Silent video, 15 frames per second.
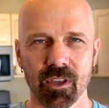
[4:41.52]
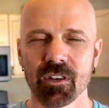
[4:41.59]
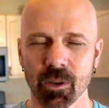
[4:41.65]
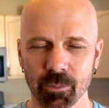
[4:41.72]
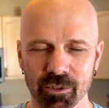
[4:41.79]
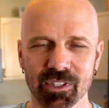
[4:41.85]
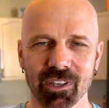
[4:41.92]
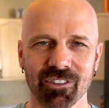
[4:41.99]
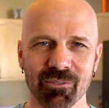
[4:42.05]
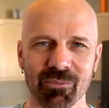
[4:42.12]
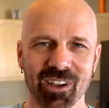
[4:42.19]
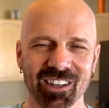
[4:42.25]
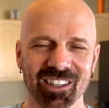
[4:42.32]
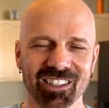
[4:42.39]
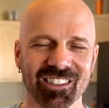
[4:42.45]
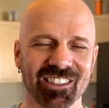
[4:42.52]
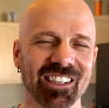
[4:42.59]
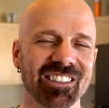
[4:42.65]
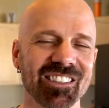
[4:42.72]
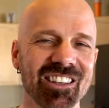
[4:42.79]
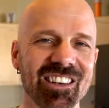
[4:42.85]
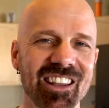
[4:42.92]
Number seven on my list
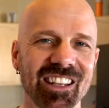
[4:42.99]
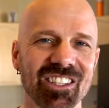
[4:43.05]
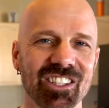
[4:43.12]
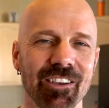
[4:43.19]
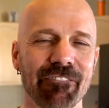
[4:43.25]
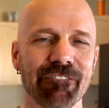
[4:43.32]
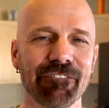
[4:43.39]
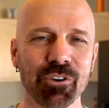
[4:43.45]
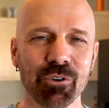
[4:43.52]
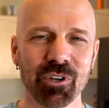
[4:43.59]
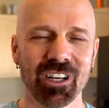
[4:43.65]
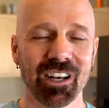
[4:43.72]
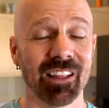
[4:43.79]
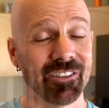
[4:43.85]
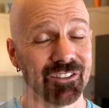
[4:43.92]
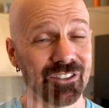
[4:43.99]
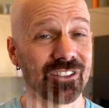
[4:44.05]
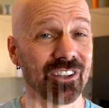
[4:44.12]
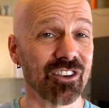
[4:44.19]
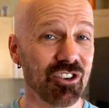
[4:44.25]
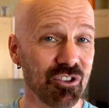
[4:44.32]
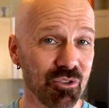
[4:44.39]
is the Ninja Foodi. Now, this is
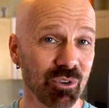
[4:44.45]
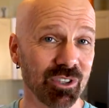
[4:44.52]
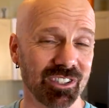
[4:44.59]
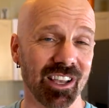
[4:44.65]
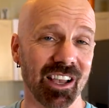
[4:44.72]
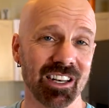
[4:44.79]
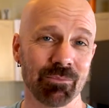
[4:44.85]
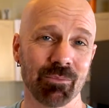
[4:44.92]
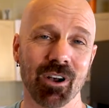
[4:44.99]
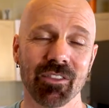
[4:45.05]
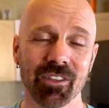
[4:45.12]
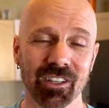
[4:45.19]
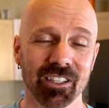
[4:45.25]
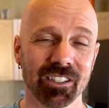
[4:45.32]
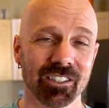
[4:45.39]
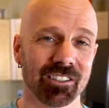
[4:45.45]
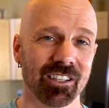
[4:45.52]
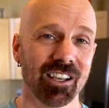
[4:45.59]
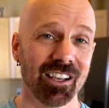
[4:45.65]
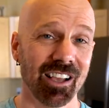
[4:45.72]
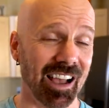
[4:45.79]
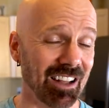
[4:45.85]
the newest item on the list.
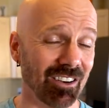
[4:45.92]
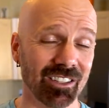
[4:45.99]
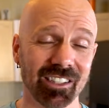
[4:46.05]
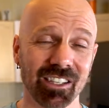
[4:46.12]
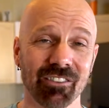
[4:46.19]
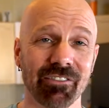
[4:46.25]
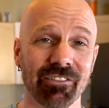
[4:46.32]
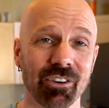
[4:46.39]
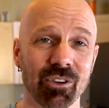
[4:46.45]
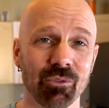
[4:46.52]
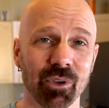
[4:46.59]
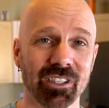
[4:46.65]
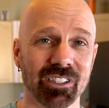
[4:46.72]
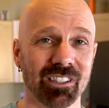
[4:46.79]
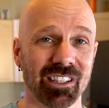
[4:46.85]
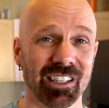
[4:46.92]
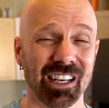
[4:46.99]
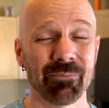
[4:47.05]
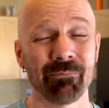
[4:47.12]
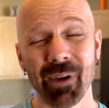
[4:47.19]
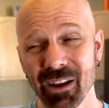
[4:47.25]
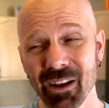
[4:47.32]
I only did it very recently,
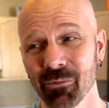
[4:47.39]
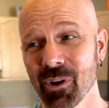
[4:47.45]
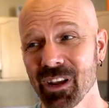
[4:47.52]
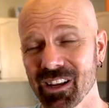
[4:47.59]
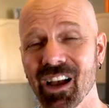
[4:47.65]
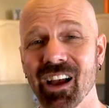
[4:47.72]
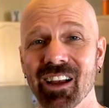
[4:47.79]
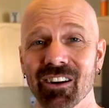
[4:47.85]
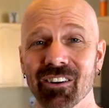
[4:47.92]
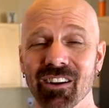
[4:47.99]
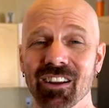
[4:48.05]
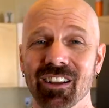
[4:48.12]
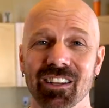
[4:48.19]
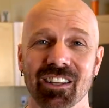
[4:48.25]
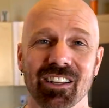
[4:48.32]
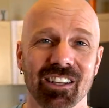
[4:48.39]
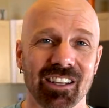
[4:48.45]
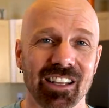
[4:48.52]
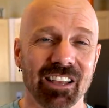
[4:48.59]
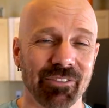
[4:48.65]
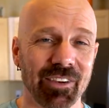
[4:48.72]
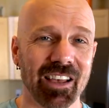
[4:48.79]
and it might rank higher
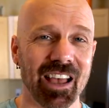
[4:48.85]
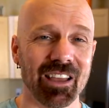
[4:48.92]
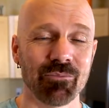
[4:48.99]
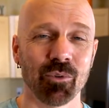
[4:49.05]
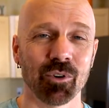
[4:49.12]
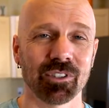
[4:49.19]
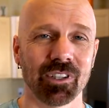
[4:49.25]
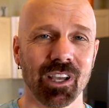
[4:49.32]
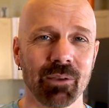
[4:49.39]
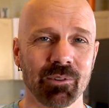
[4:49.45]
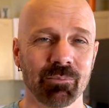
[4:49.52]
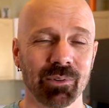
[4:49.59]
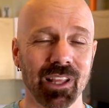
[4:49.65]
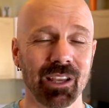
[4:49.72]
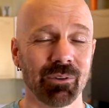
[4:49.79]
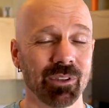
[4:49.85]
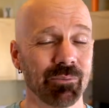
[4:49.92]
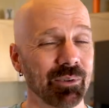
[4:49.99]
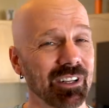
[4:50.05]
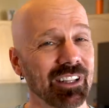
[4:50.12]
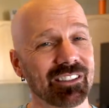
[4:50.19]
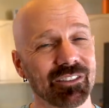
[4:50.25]
if I had more time to play with
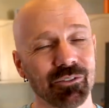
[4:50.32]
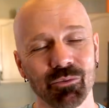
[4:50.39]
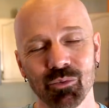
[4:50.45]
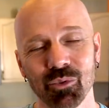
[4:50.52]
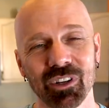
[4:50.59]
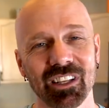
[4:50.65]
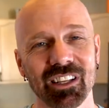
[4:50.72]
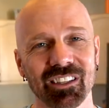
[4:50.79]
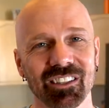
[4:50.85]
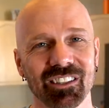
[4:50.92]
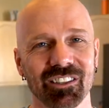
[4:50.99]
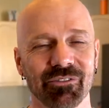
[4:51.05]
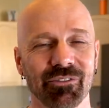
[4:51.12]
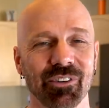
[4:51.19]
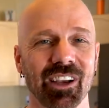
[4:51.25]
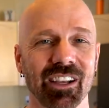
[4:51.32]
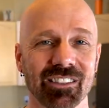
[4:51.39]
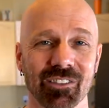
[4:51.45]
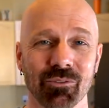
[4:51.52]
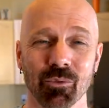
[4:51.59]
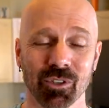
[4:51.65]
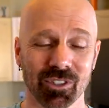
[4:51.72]
it, but it's a really good
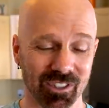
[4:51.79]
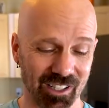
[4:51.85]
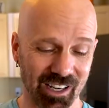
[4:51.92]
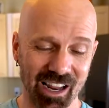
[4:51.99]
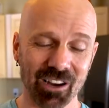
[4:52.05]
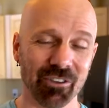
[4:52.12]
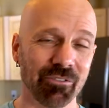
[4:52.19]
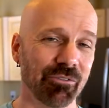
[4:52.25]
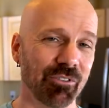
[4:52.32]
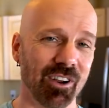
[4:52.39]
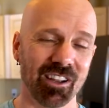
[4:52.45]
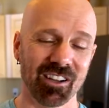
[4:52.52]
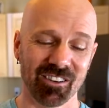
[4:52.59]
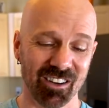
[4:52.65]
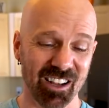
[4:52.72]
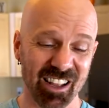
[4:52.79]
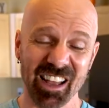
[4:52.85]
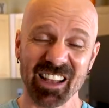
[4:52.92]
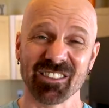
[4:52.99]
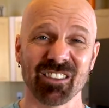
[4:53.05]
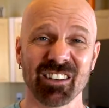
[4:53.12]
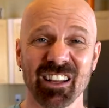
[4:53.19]
device. It works as an air fryer,
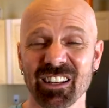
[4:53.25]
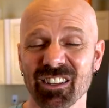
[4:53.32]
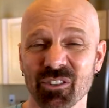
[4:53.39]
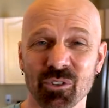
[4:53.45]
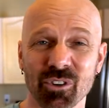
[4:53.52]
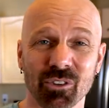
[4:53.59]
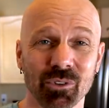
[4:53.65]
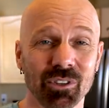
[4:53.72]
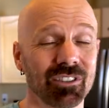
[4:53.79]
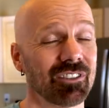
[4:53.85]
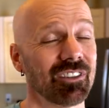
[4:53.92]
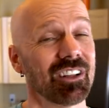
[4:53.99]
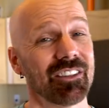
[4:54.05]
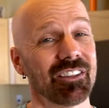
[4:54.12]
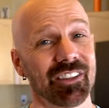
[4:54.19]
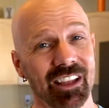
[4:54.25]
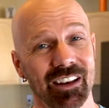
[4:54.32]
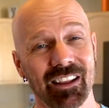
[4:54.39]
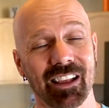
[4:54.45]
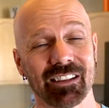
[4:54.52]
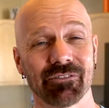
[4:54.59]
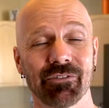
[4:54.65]
as an indoor grill
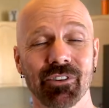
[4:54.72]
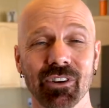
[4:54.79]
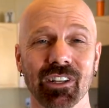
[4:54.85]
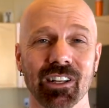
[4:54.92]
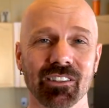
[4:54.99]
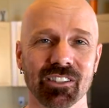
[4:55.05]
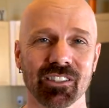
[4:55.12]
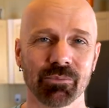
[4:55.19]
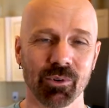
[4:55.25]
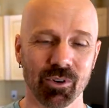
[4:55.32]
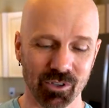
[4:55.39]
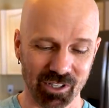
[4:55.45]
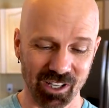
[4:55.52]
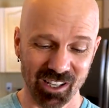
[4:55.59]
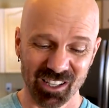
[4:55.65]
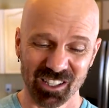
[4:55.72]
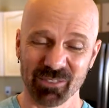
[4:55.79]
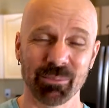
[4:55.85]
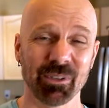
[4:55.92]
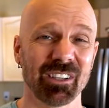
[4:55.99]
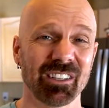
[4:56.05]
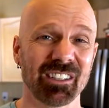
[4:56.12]
that has very little smoke,
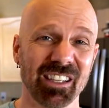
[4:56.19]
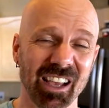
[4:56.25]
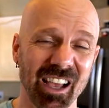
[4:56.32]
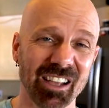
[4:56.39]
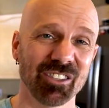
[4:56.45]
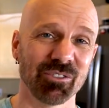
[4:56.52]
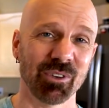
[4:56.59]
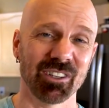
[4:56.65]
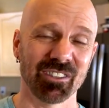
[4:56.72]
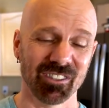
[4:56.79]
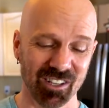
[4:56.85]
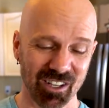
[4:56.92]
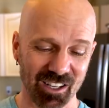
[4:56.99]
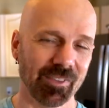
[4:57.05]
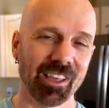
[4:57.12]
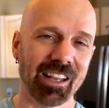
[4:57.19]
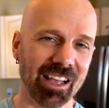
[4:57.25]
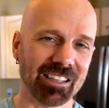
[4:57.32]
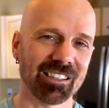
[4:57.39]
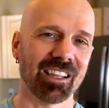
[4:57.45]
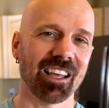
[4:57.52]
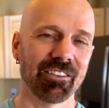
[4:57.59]
can be a dehydrator. It
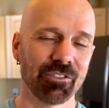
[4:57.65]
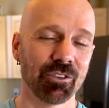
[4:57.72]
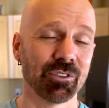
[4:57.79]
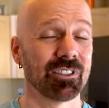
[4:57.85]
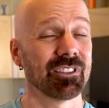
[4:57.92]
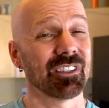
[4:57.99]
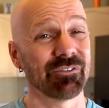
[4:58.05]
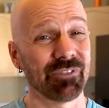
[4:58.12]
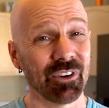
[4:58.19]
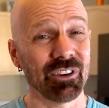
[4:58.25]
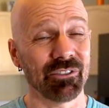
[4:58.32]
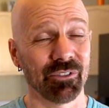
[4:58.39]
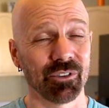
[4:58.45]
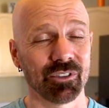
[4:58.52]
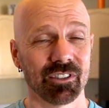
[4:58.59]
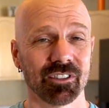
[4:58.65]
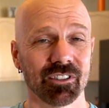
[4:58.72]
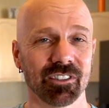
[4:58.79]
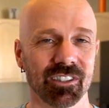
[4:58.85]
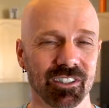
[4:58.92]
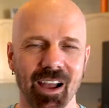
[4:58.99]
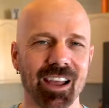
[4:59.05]
has a lot of uses. It's very
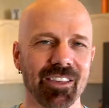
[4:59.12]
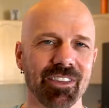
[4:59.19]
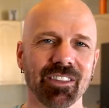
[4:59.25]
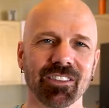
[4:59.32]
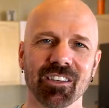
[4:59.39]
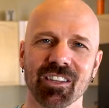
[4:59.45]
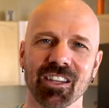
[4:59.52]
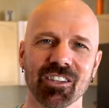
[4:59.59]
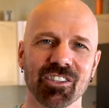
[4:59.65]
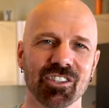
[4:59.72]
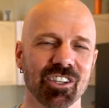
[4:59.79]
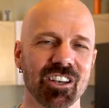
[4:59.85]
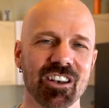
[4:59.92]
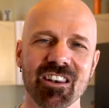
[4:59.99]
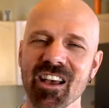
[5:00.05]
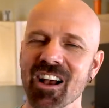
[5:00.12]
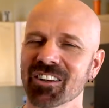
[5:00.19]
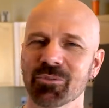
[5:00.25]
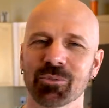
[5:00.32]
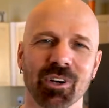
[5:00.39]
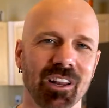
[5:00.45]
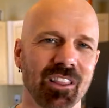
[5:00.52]
versatile. I think the Ninja
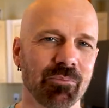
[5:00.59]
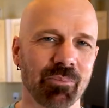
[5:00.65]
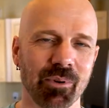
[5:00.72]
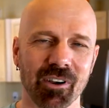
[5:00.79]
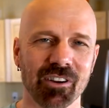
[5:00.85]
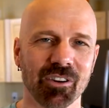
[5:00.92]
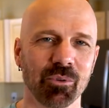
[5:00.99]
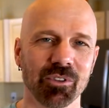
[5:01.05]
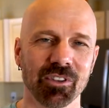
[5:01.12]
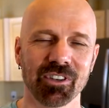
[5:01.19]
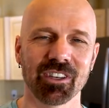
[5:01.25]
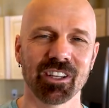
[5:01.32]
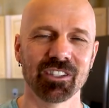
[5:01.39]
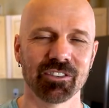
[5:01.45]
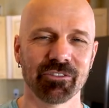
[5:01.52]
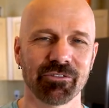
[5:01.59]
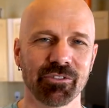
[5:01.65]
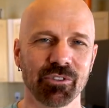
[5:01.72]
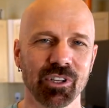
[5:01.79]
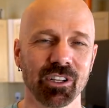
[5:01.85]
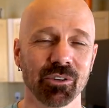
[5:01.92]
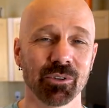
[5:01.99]
knocked one out of the park with the Ninja Foodi